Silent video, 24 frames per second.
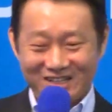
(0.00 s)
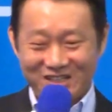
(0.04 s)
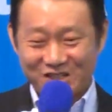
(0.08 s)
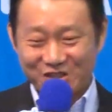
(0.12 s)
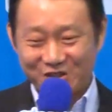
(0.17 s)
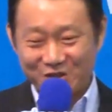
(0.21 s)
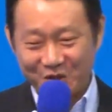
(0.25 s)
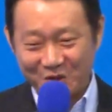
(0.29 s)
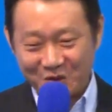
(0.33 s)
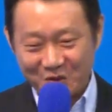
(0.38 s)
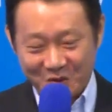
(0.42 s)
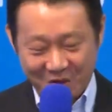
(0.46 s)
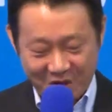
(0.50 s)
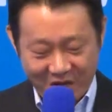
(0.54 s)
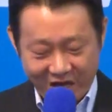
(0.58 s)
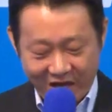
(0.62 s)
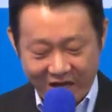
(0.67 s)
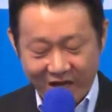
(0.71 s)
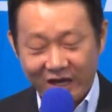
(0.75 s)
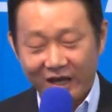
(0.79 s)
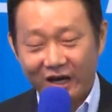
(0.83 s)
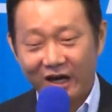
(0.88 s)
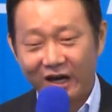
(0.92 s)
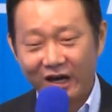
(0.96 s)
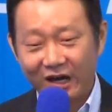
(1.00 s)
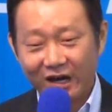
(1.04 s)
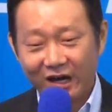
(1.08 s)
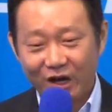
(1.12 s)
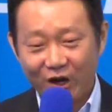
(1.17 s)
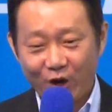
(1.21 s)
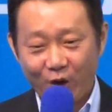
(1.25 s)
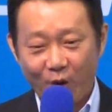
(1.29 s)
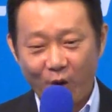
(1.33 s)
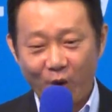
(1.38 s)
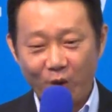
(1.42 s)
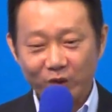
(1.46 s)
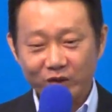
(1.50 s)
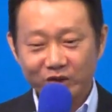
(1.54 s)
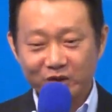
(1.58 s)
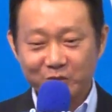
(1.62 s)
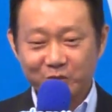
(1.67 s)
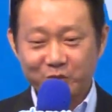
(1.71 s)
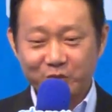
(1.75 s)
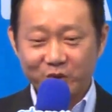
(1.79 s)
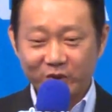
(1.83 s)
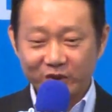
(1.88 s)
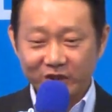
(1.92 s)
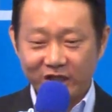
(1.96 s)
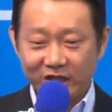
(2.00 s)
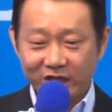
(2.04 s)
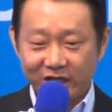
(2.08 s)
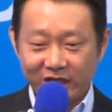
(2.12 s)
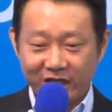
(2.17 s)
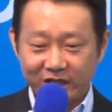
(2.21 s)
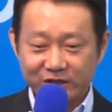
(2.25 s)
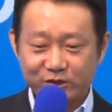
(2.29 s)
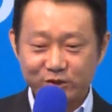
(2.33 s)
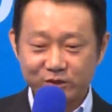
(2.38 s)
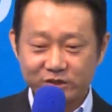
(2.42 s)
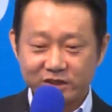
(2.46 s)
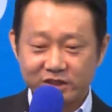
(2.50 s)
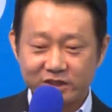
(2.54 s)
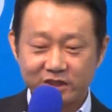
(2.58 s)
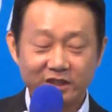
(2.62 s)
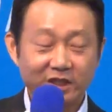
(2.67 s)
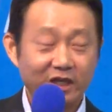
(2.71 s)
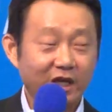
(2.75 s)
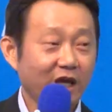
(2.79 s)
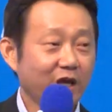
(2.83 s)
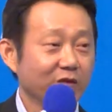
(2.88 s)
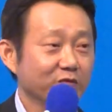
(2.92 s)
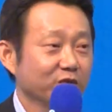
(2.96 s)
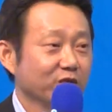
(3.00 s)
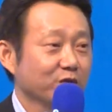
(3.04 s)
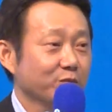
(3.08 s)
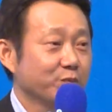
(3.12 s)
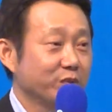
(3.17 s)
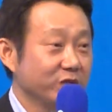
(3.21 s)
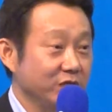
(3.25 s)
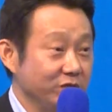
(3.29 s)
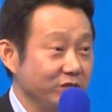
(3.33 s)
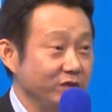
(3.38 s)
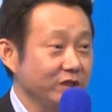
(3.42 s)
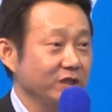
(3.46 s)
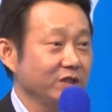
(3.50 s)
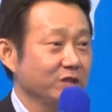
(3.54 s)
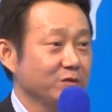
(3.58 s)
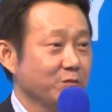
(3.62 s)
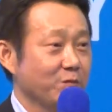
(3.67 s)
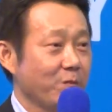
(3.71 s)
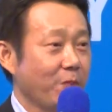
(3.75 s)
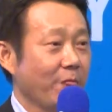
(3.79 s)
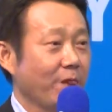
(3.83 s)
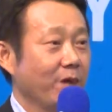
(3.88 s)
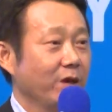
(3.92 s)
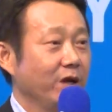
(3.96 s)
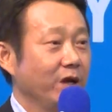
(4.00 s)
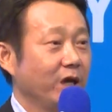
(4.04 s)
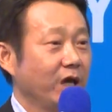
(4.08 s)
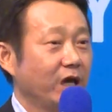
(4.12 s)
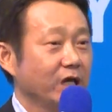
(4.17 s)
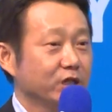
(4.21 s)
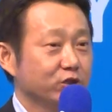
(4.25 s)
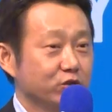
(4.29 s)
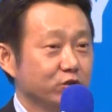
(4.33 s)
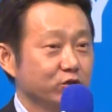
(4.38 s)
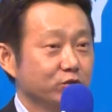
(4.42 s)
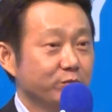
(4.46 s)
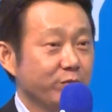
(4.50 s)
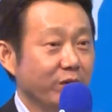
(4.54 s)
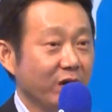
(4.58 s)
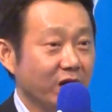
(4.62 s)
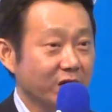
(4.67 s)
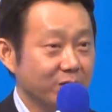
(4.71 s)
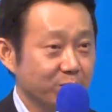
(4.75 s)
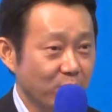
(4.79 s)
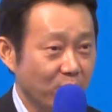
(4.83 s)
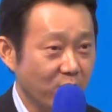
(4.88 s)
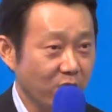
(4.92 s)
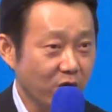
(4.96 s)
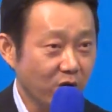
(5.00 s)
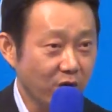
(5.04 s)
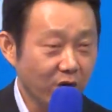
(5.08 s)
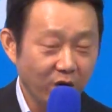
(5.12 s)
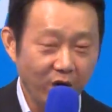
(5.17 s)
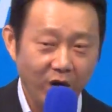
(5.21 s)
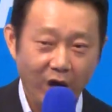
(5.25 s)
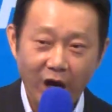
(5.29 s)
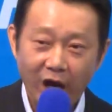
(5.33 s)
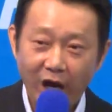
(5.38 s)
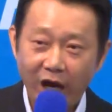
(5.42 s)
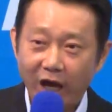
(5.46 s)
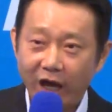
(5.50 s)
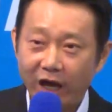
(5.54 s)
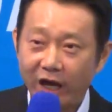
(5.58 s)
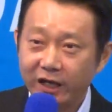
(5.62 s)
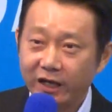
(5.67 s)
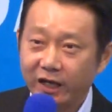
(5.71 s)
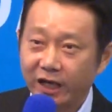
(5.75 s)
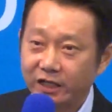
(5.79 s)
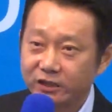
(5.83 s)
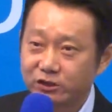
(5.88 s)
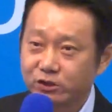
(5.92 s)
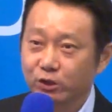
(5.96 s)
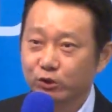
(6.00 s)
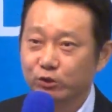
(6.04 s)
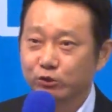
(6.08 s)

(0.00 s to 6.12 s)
So. All the products, as you see, have the PV. As you buy more, and as your